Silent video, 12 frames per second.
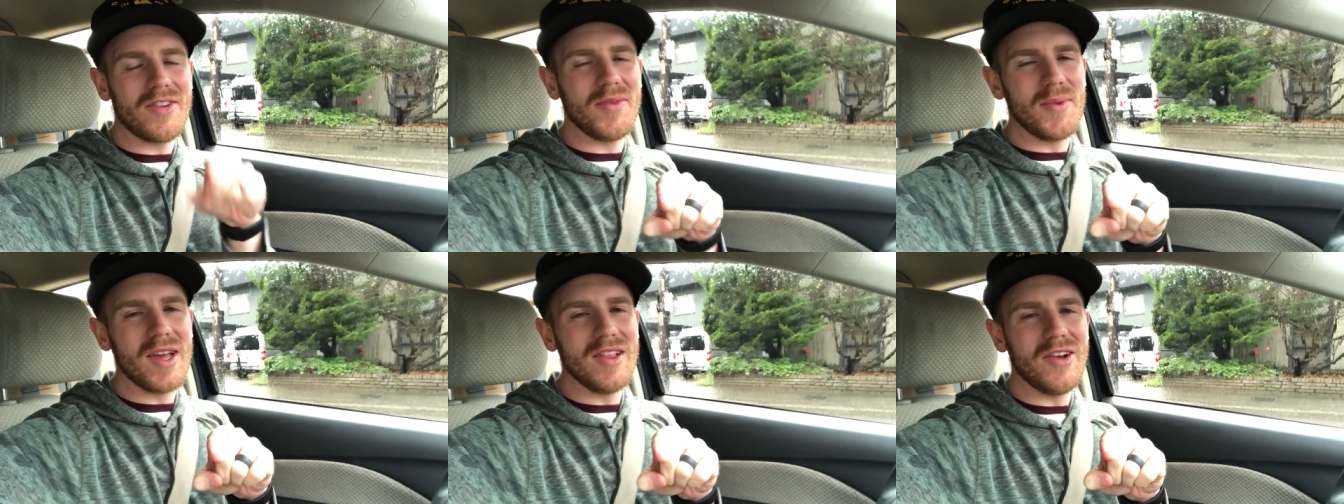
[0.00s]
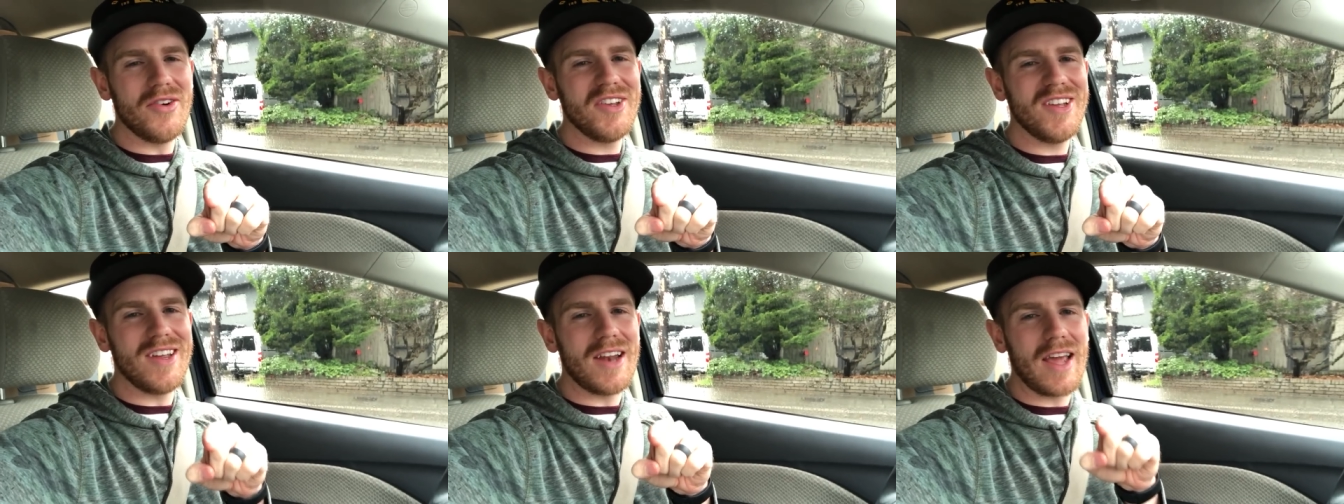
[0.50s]
gonna see me unload
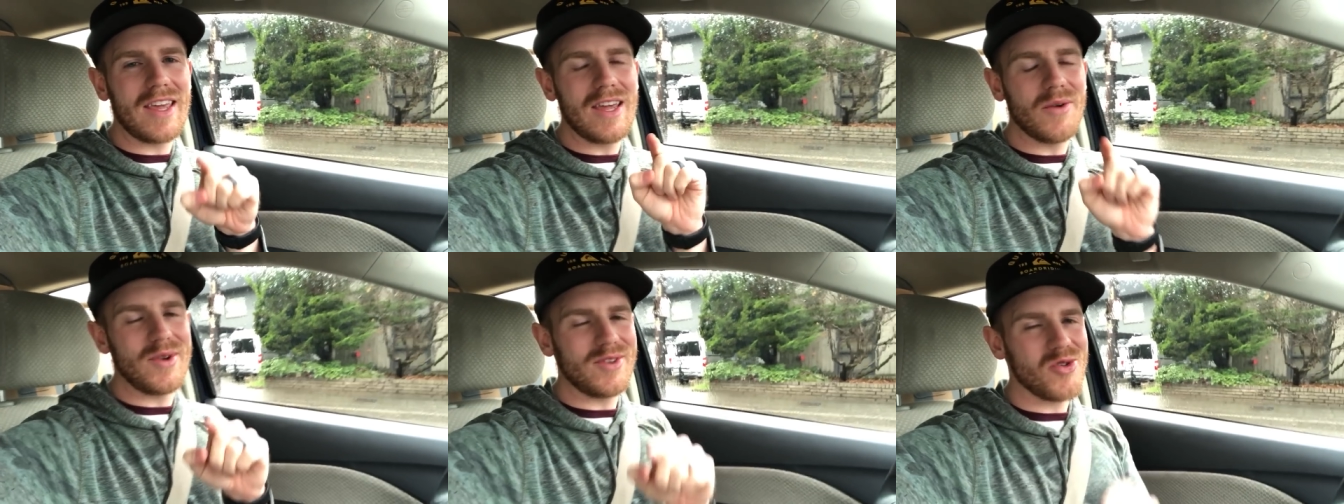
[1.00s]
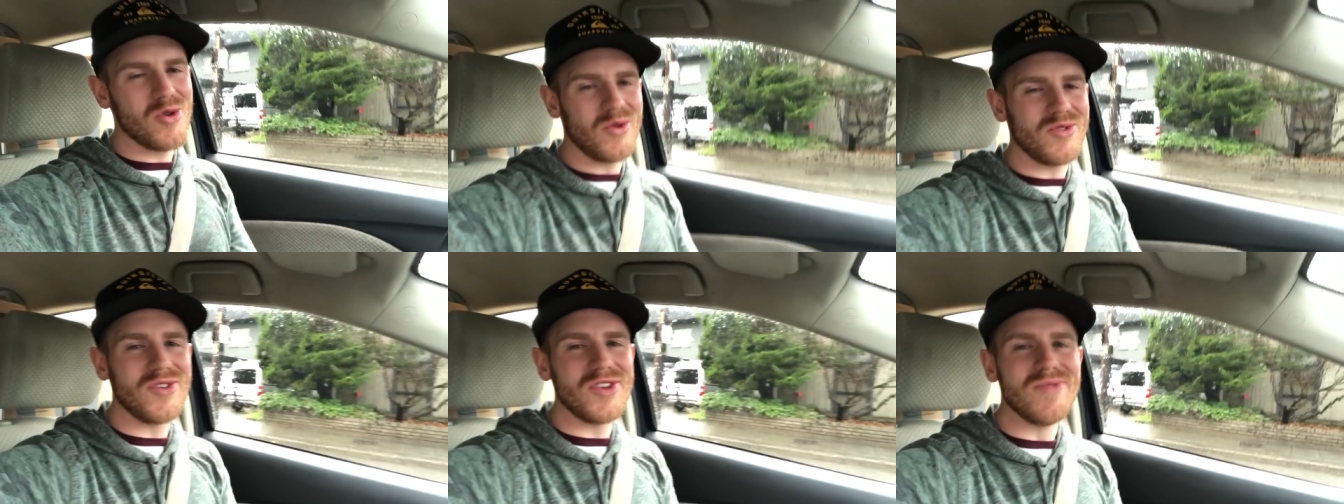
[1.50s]
it, and I can't wait to show
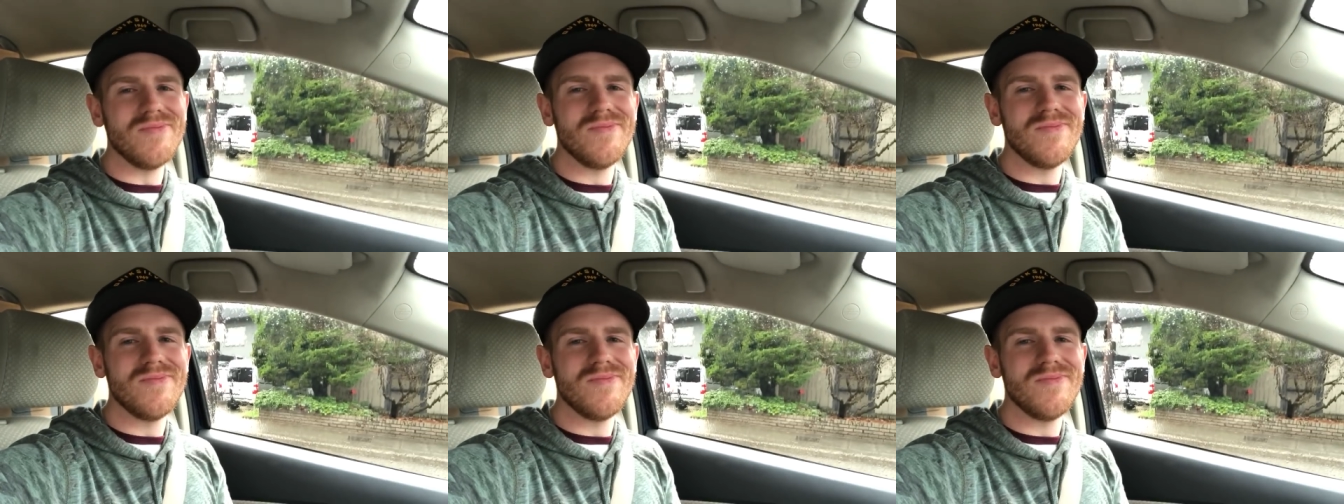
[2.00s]
it to you.